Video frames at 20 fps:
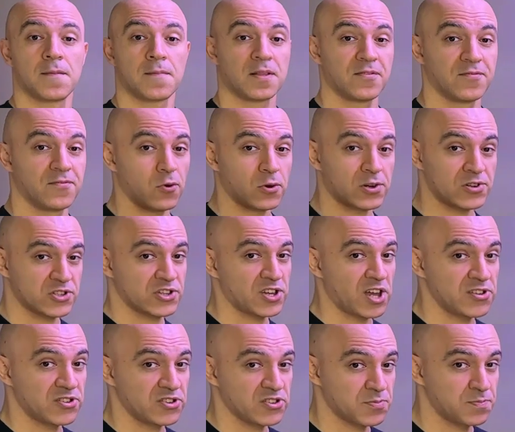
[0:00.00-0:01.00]
Water
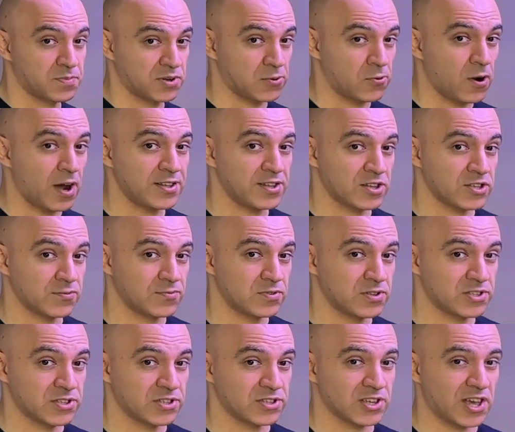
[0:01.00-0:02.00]
changes provide us
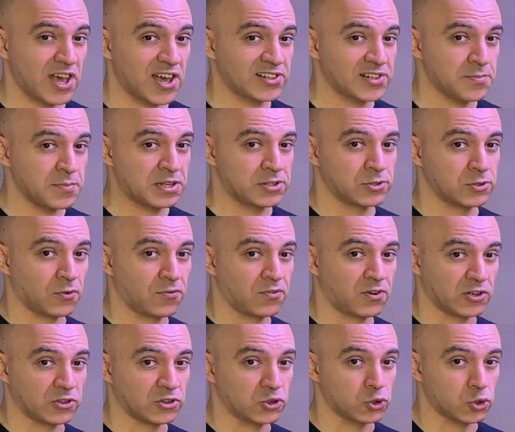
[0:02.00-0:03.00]
with this element of
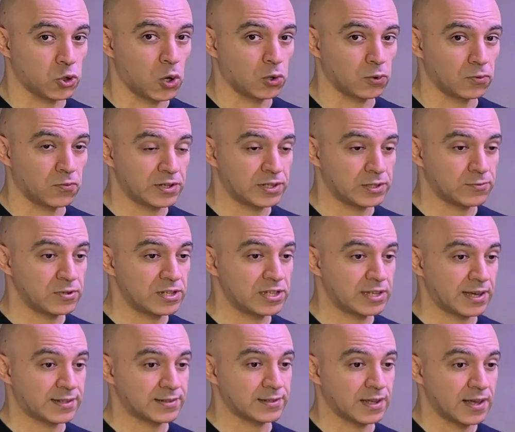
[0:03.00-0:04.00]
control when we
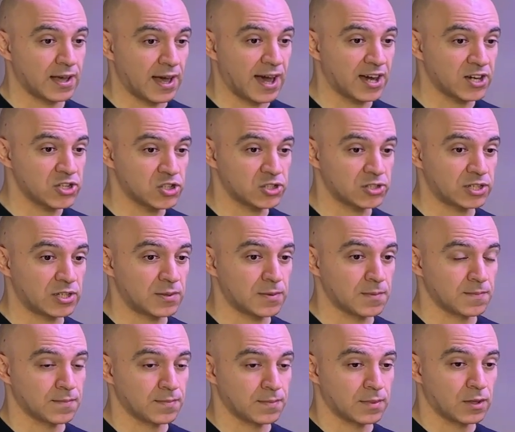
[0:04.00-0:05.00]
can actually
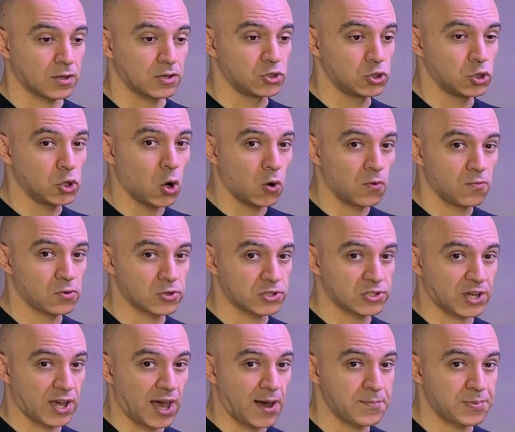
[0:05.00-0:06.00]
know
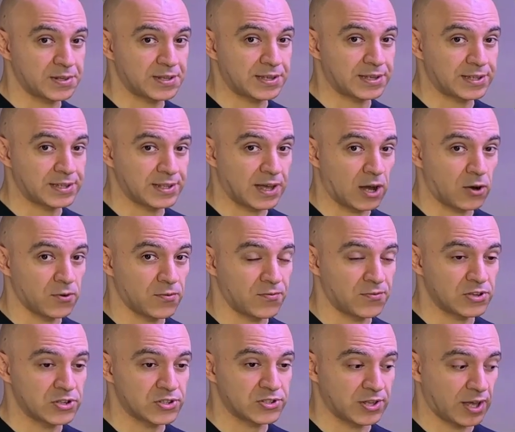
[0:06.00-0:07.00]
what's happening in our
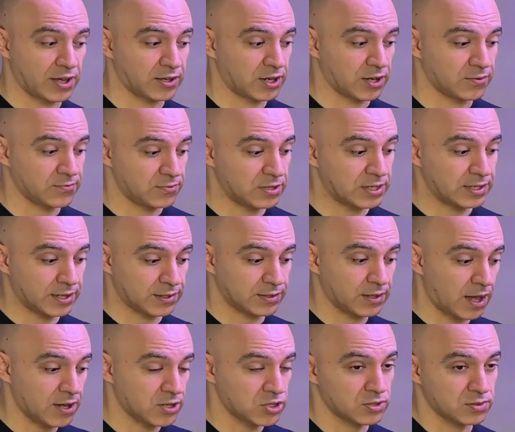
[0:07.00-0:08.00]
fish tank, and we
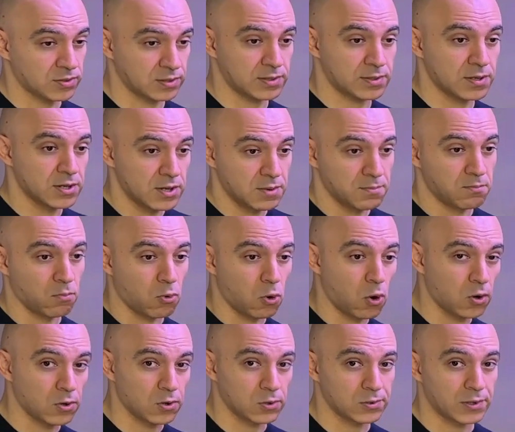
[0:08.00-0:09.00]
can actually
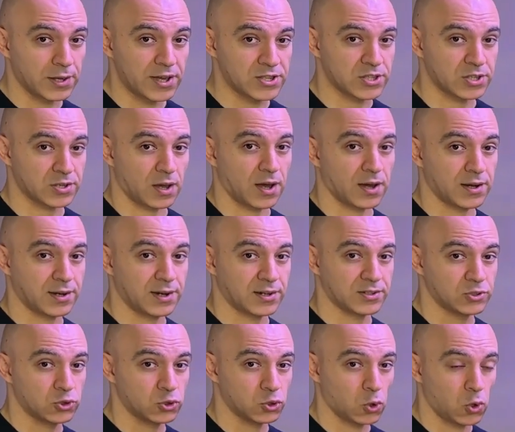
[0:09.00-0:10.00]
more or less
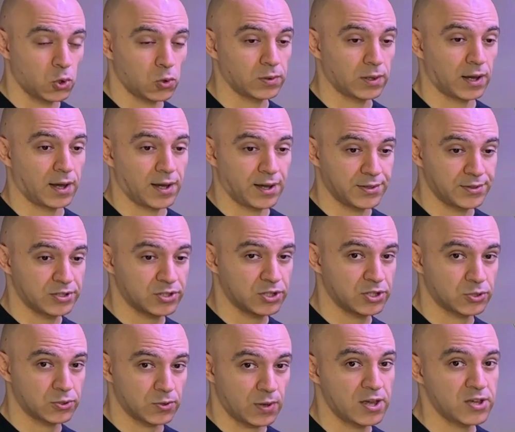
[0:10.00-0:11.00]
control the
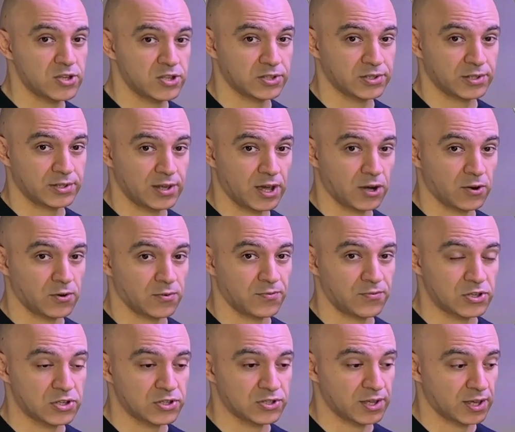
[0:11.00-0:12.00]
situation in our
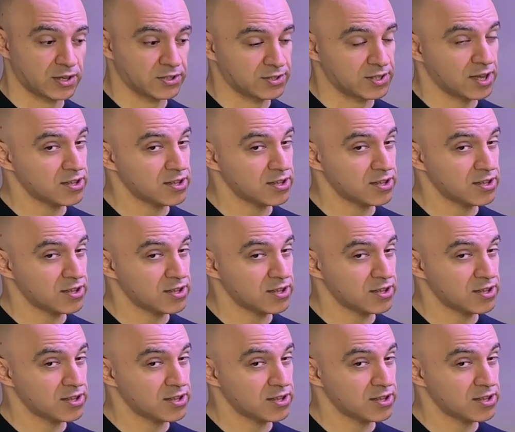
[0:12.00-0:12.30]
fish tank.